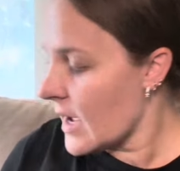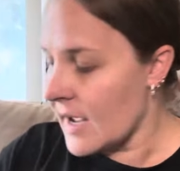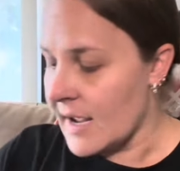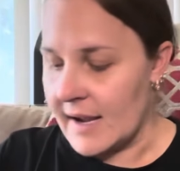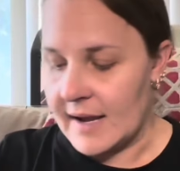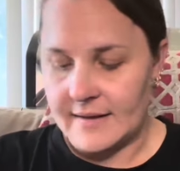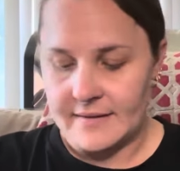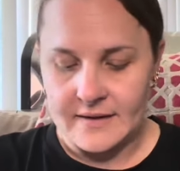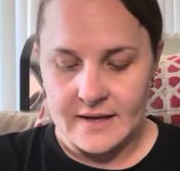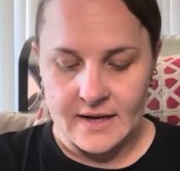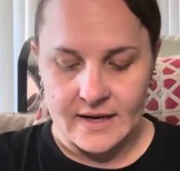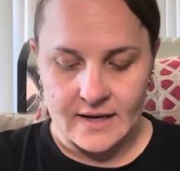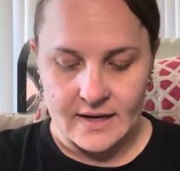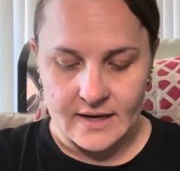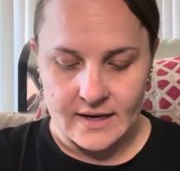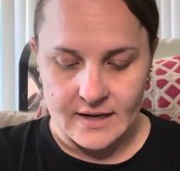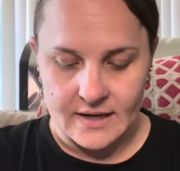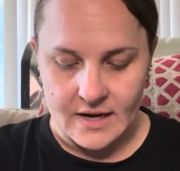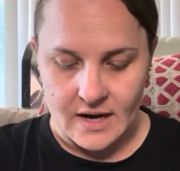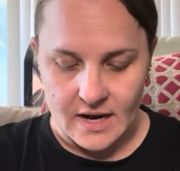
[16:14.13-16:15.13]
And
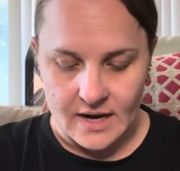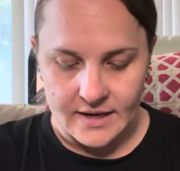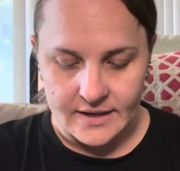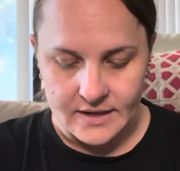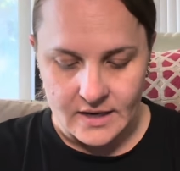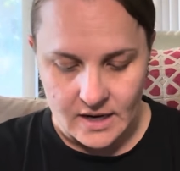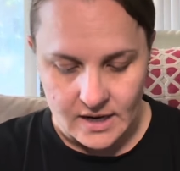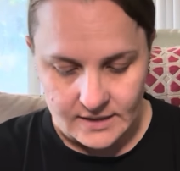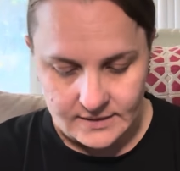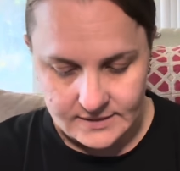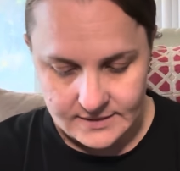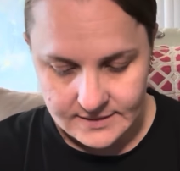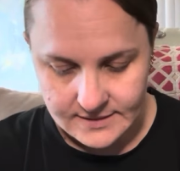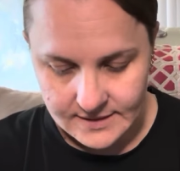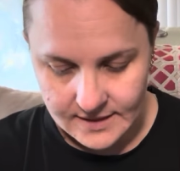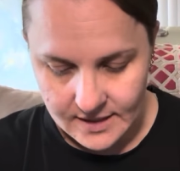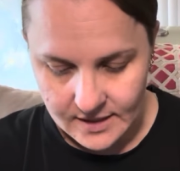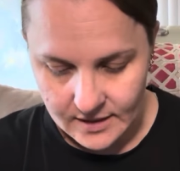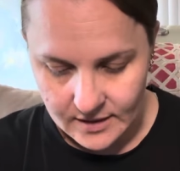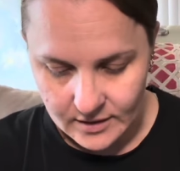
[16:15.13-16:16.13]
then I got
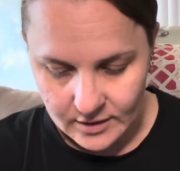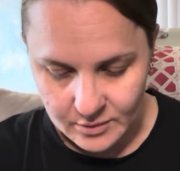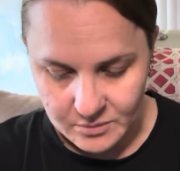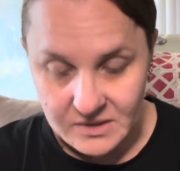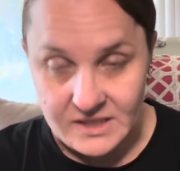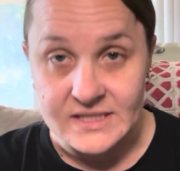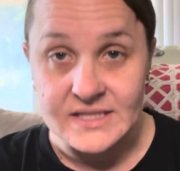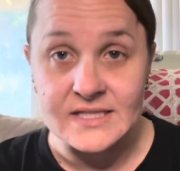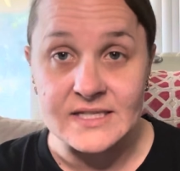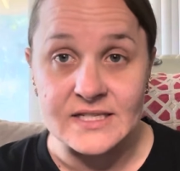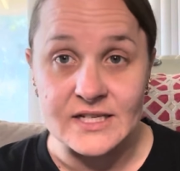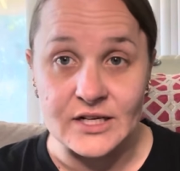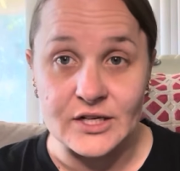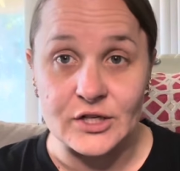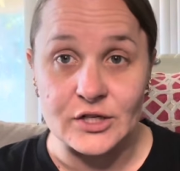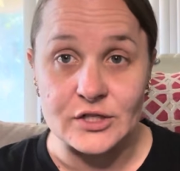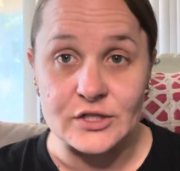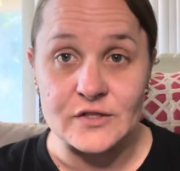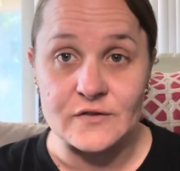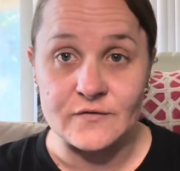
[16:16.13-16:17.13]
some
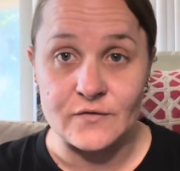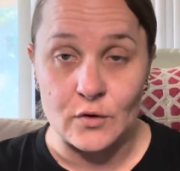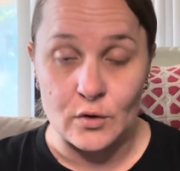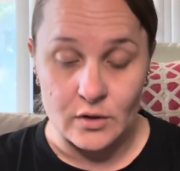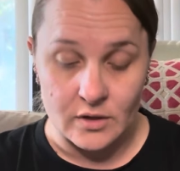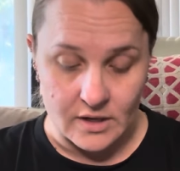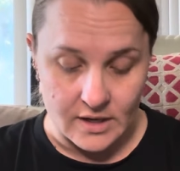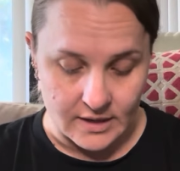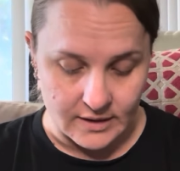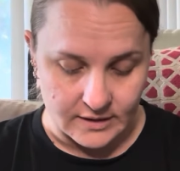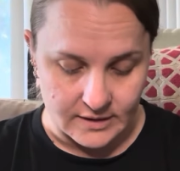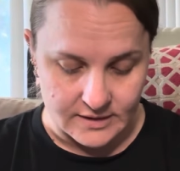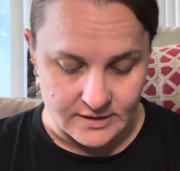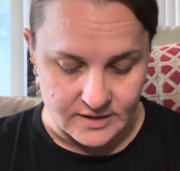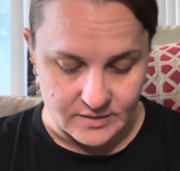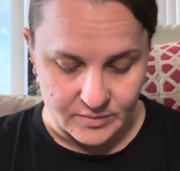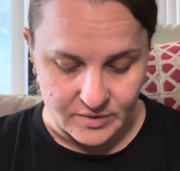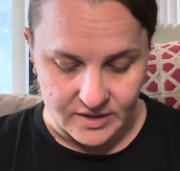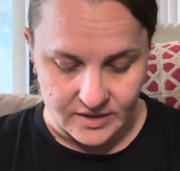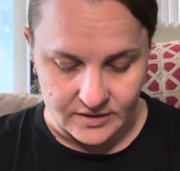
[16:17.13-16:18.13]
stickers for
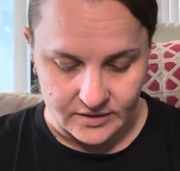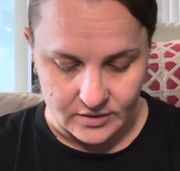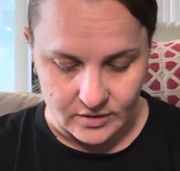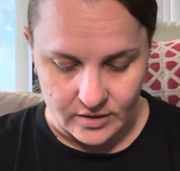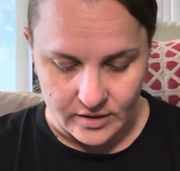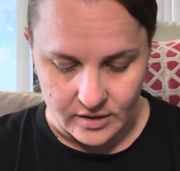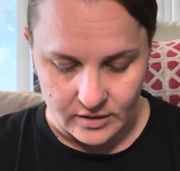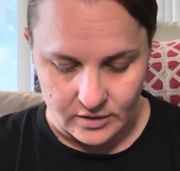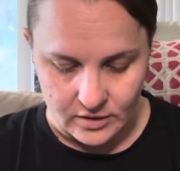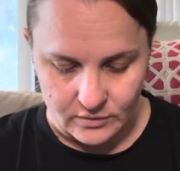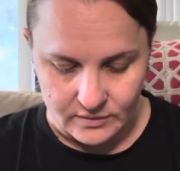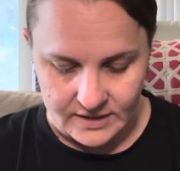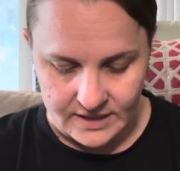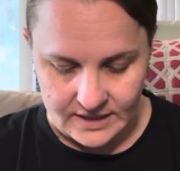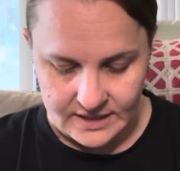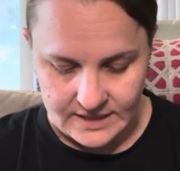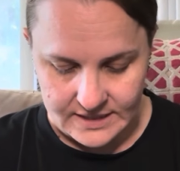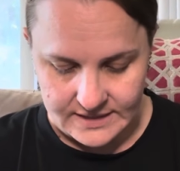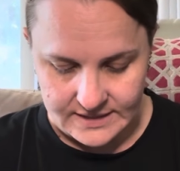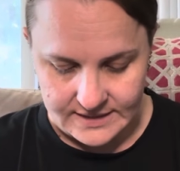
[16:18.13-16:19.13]
Elizabeth. They're Hello
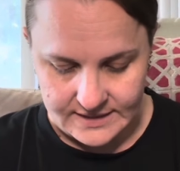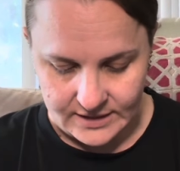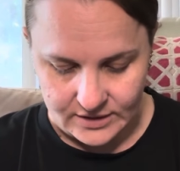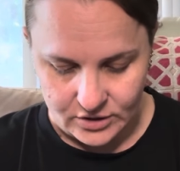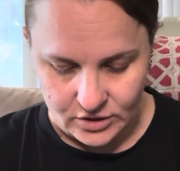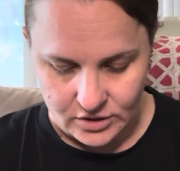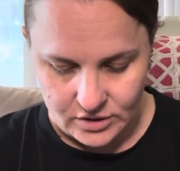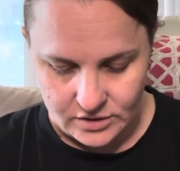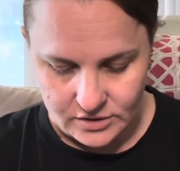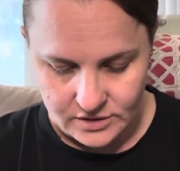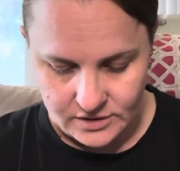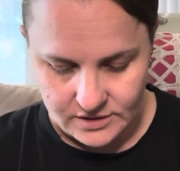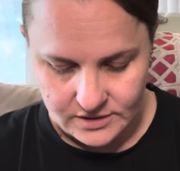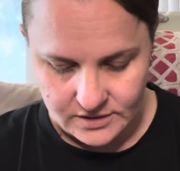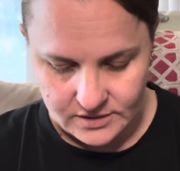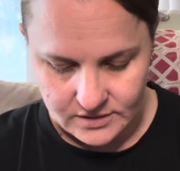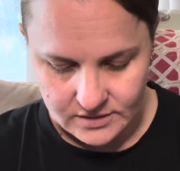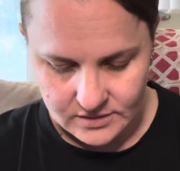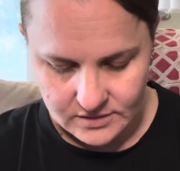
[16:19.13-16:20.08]
Kitty stickers.